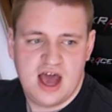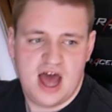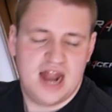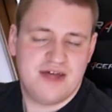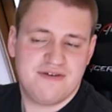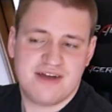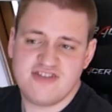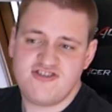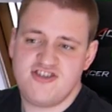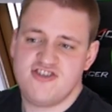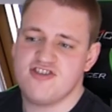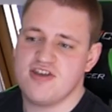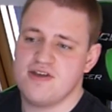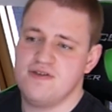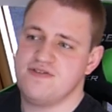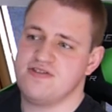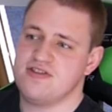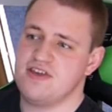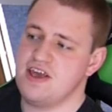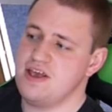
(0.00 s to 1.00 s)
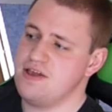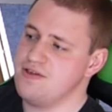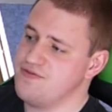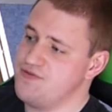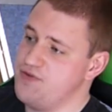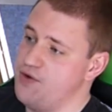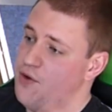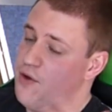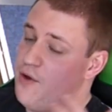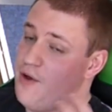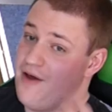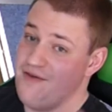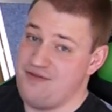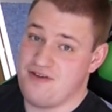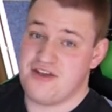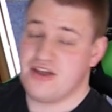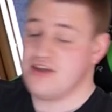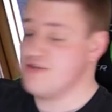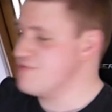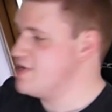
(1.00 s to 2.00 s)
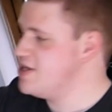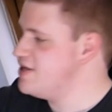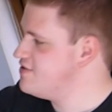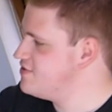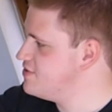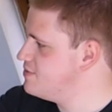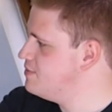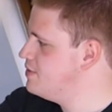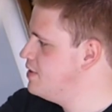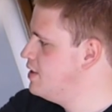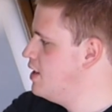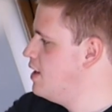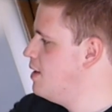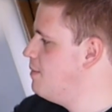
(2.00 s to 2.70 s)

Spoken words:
And I actually chose these for a very good reason.